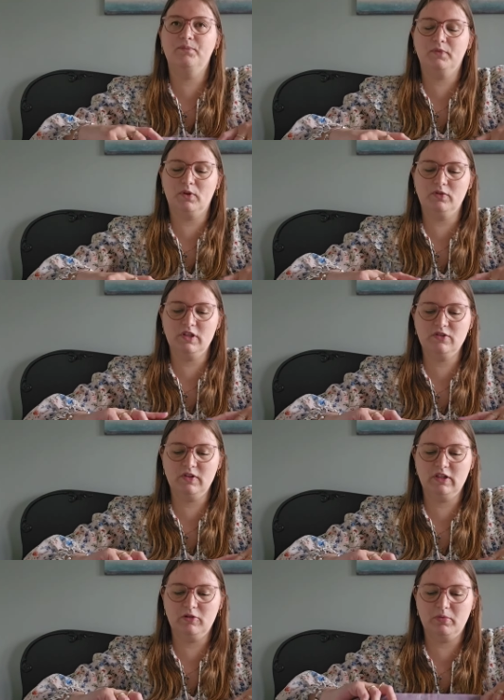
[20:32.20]
on this
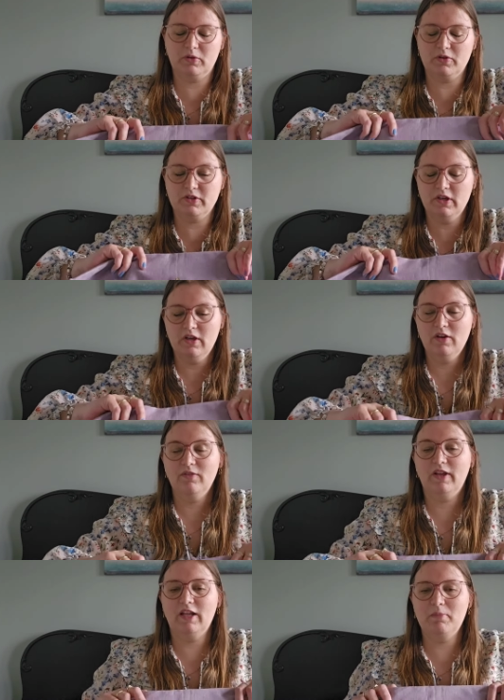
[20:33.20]
video, because
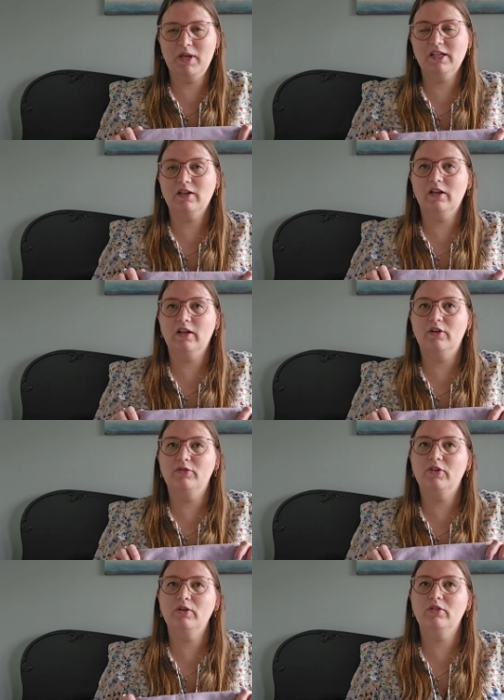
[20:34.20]
when I make a
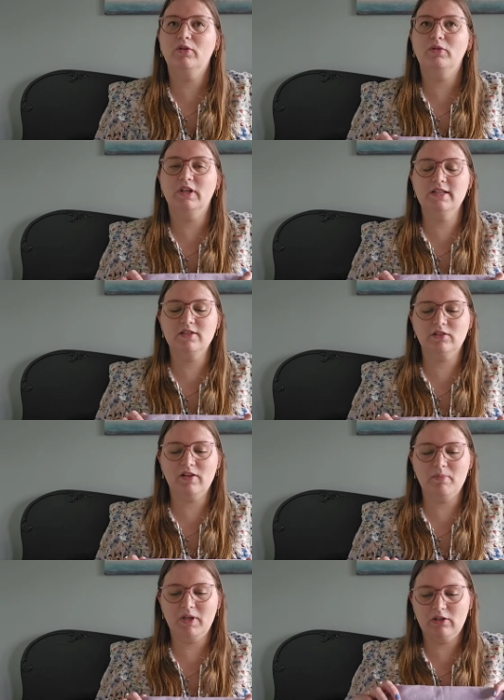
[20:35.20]
photo on
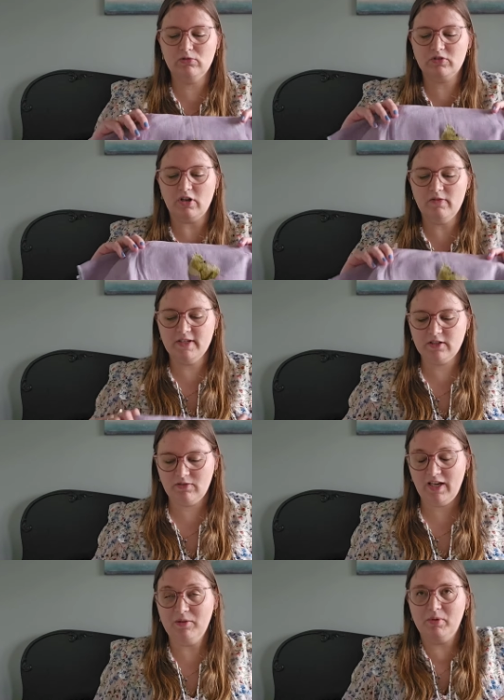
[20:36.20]
Instagram, it looks always
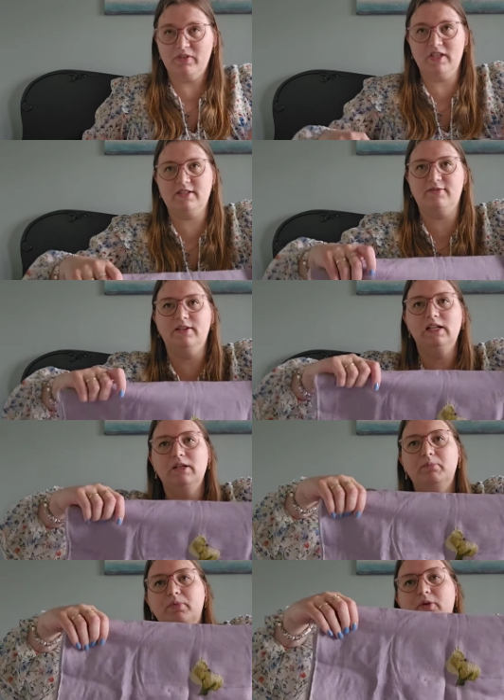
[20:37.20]
grey, but it's
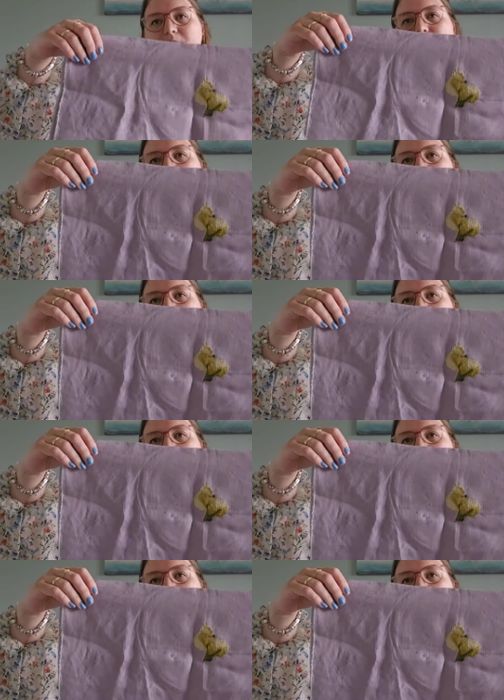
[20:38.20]
really purple.